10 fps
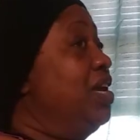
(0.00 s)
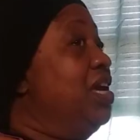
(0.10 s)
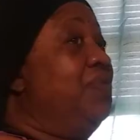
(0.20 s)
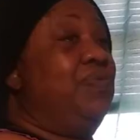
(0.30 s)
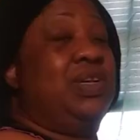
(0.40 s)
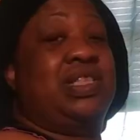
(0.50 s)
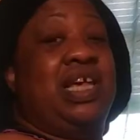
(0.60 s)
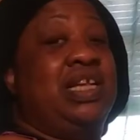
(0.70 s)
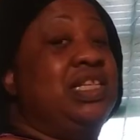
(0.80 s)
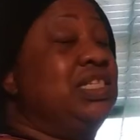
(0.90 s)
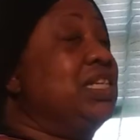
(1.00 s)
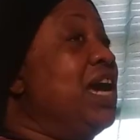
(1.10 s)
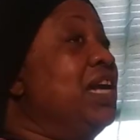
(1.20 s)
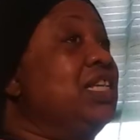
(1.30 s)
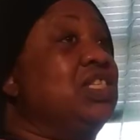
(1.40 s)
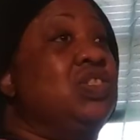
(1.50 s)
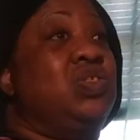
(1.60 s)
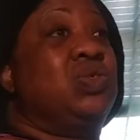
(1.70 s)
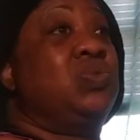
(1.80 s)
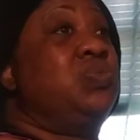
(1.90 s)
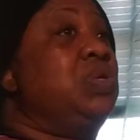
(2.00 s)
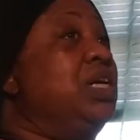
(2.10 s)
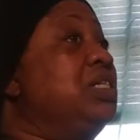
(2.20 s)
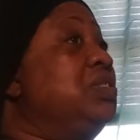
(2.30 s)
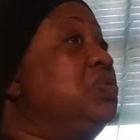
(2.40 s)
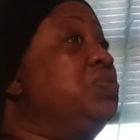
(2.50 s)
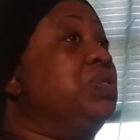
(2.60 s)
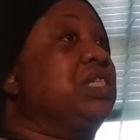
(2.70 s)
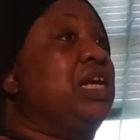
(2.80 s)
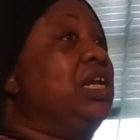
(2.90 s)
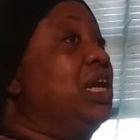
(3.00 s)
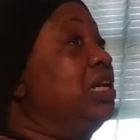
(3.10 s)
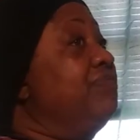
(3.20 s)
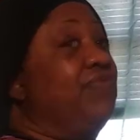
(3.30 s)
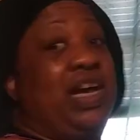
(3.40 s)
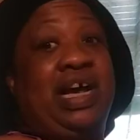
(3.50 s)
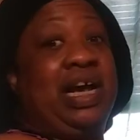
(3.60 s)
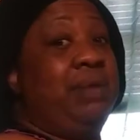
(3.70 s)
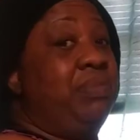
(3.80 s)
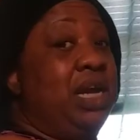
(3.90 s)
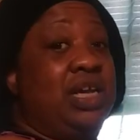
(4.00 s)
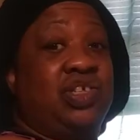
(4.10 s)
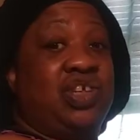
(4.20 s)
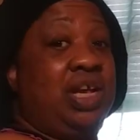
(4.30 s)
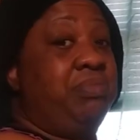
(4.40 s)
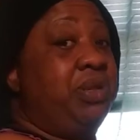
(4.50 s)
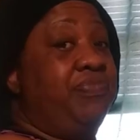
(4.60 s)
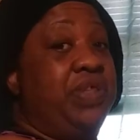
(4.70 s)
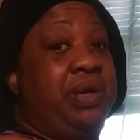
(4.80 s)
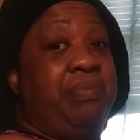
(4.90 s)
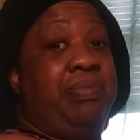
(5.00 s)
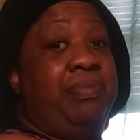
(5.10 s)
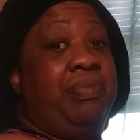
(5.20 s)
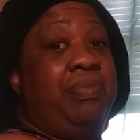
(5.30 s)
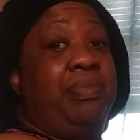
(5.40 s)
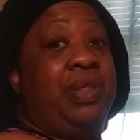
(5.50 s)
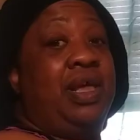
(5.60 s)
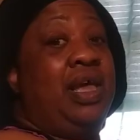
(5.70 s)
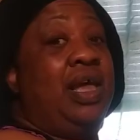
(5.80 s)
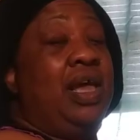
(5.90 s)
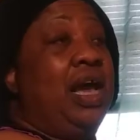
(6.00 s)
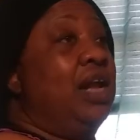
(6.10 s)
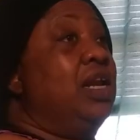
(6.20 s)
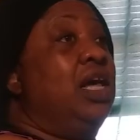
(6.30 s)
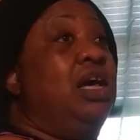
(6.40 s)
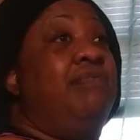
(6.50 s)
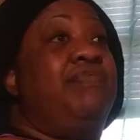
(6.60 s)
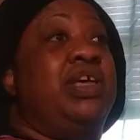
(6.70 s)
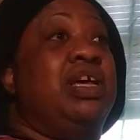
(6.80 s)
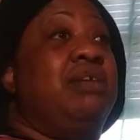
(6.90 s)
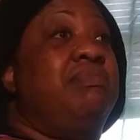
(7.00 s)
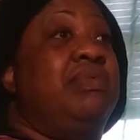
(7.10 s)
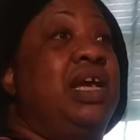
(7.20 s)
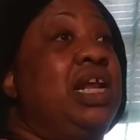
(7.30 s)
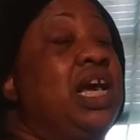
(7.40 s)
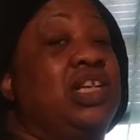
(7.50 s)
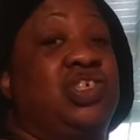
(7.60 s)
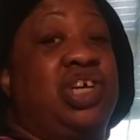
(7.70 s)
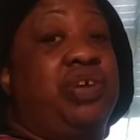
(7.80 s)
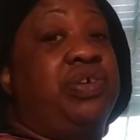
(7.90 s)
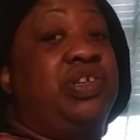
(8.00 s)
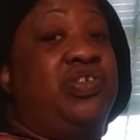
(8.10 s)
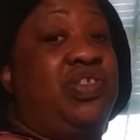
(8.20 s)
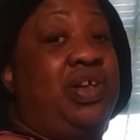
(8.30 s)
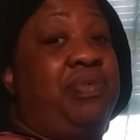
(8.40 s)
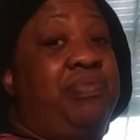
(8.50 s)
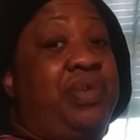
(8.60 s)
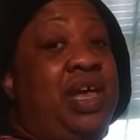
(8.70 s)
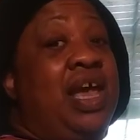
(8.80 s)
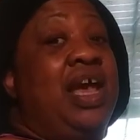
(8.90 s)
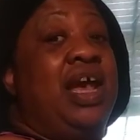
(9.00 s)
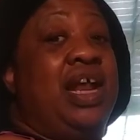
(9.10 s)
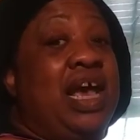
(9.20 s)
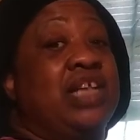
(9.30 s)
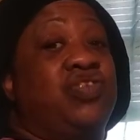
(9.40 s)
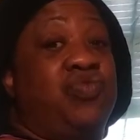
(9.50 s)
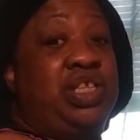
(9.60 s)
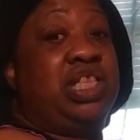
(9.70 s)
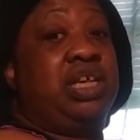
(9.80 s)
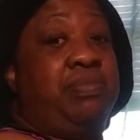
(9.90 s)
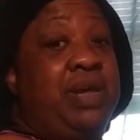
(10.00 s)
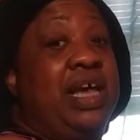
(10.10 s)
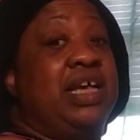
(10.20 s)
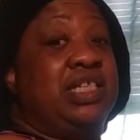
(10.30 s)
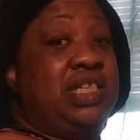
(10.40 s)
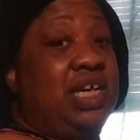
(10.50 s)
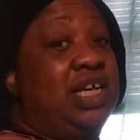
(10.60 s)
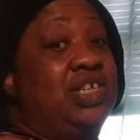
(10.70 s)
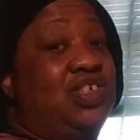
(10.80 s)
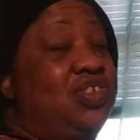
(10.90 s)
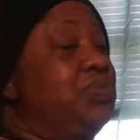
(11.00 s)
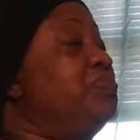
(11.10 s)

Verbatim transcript: care what they decided to do and do with their life, I'm not ashamed of them. I love them and I cherish them and I treat them as such.